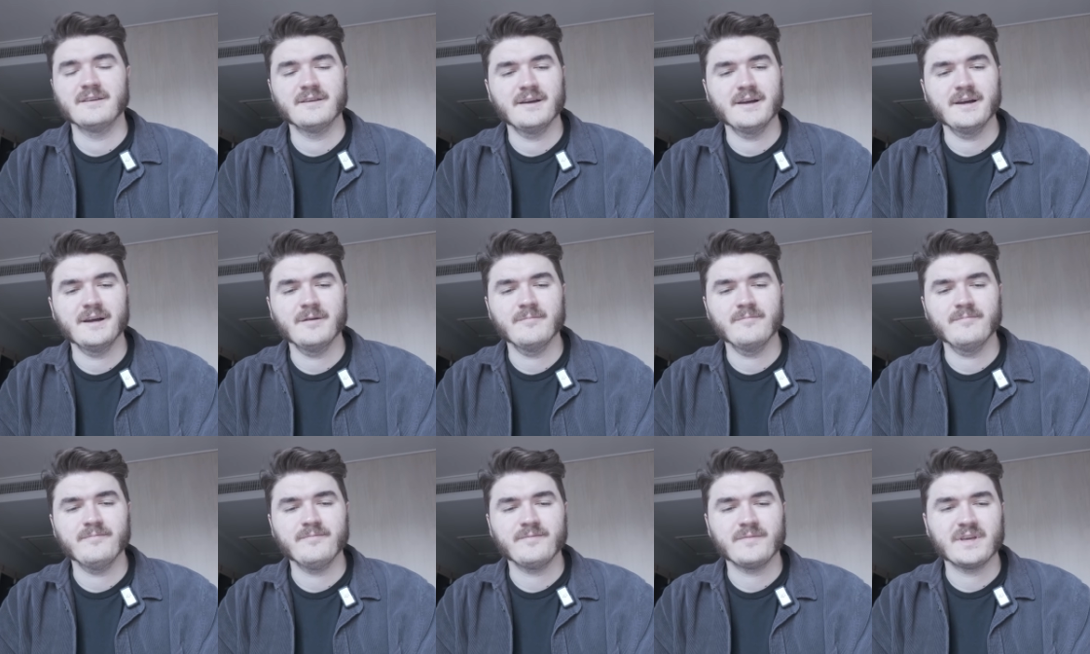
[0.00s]

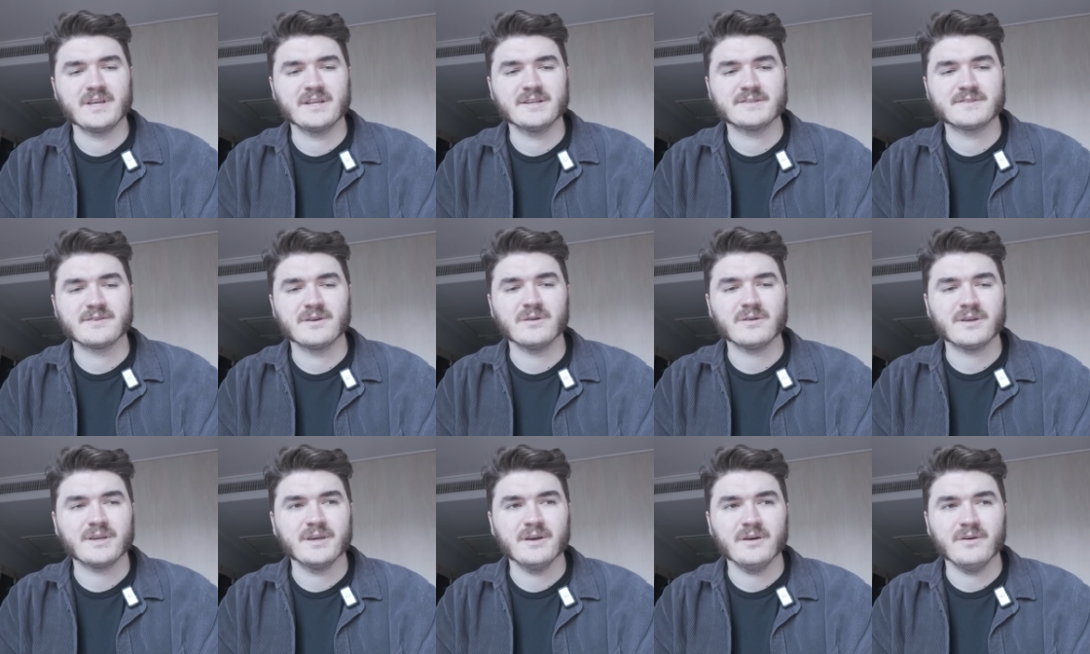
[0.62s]
um, in
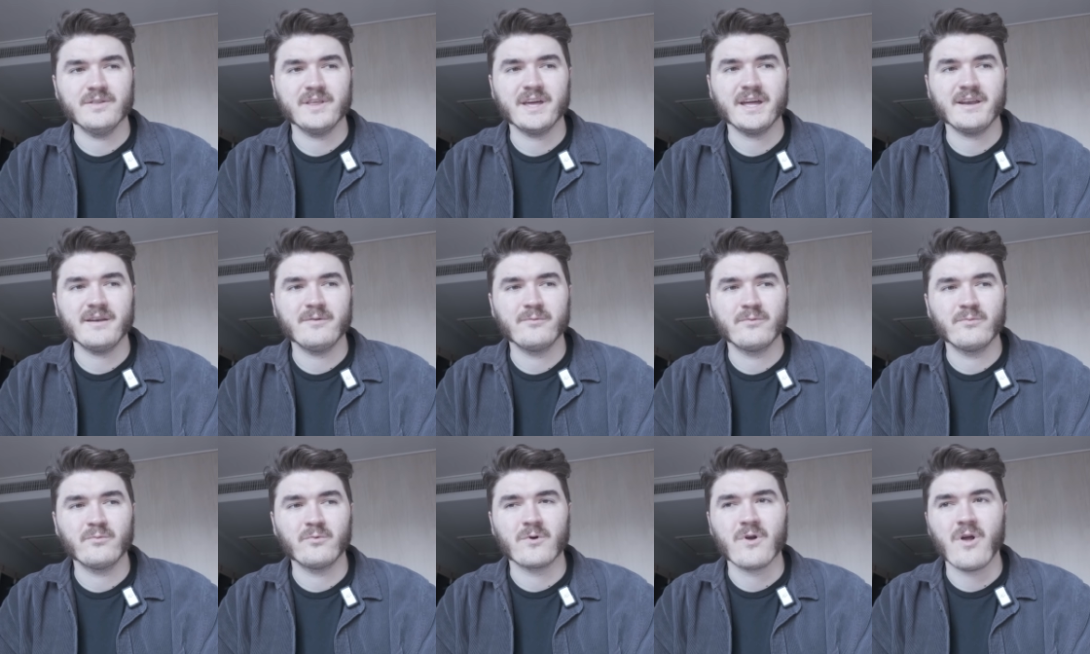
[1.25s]
Tokyo that
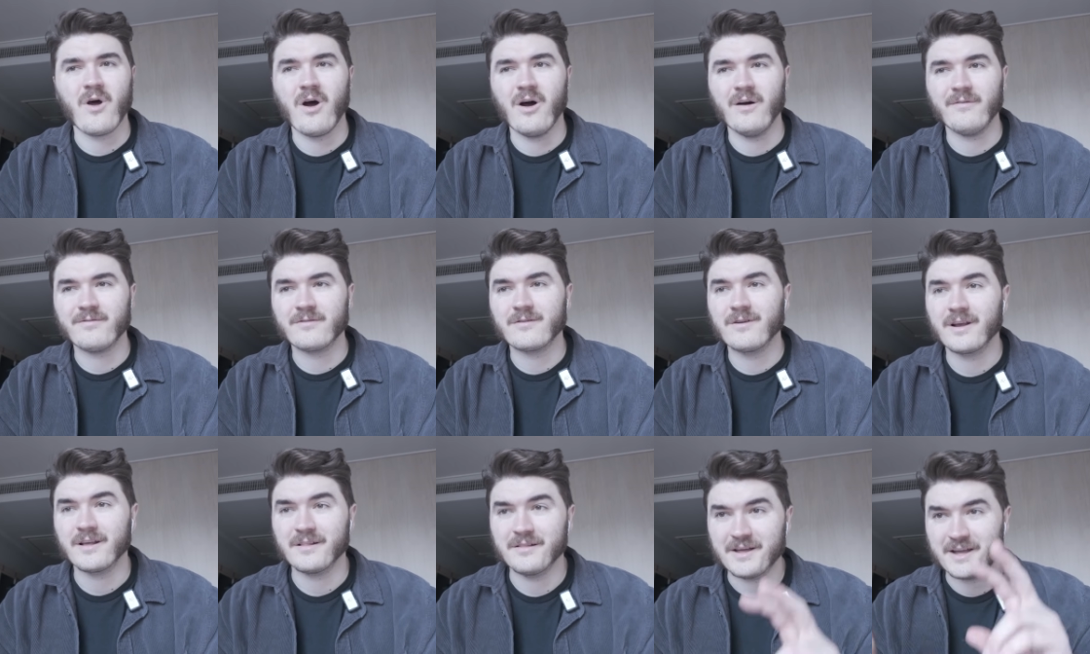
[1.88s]
were
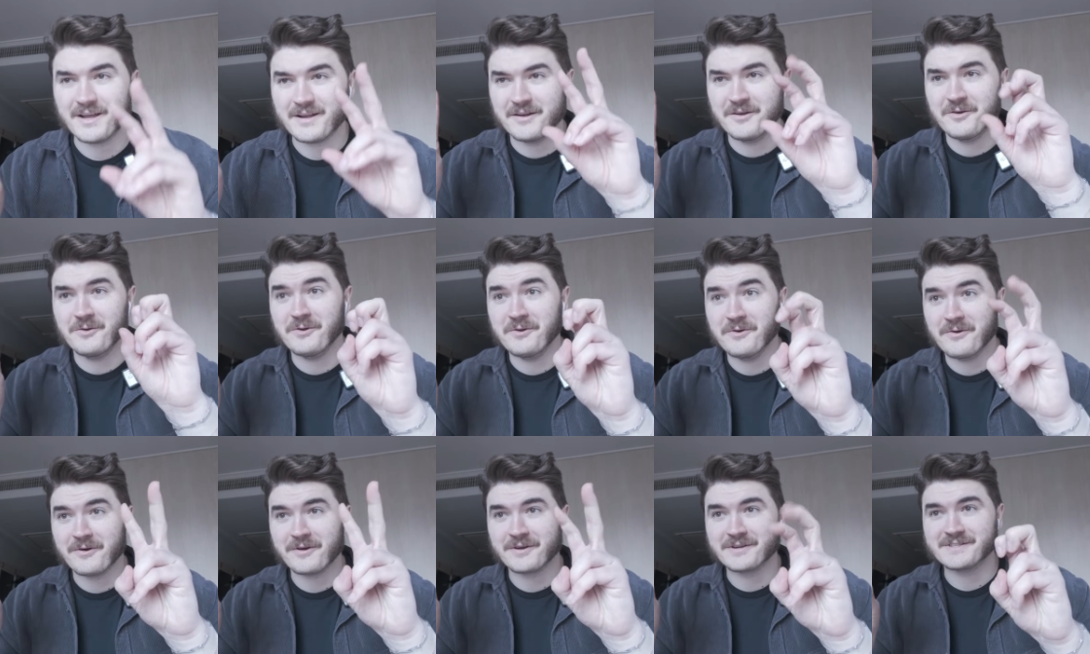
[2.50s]
offering like
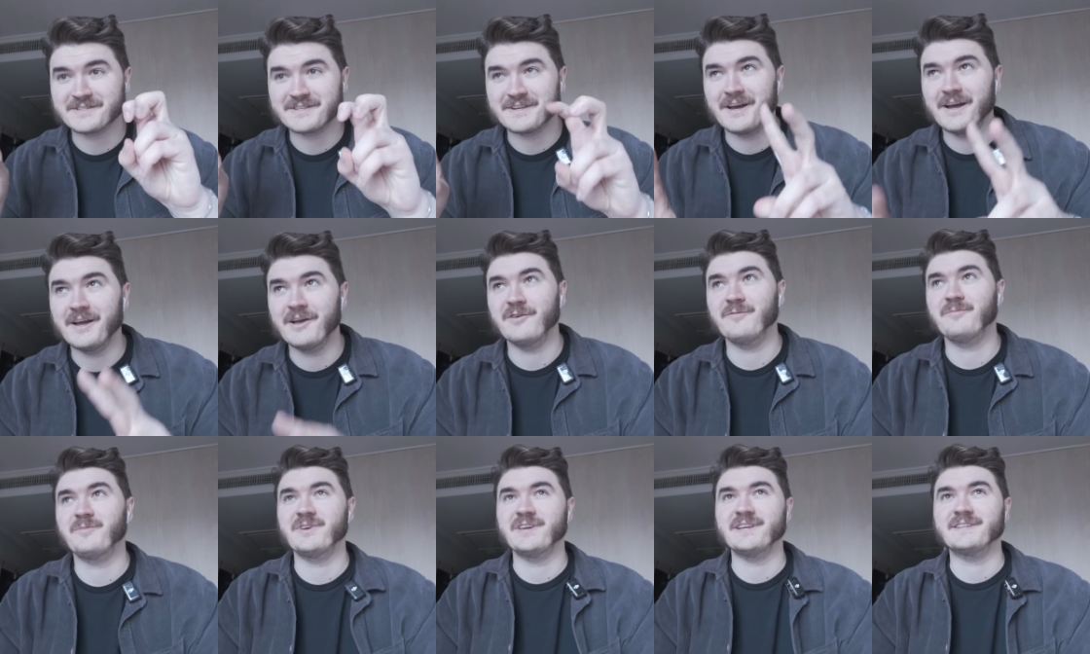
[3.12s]
New York
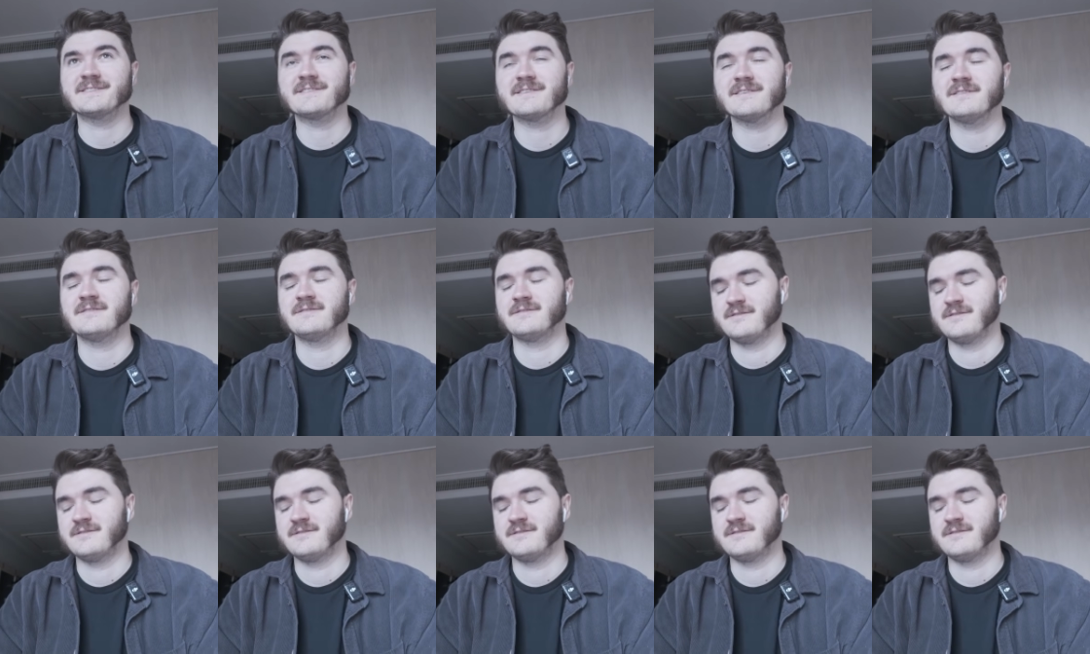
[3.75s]
style pizza.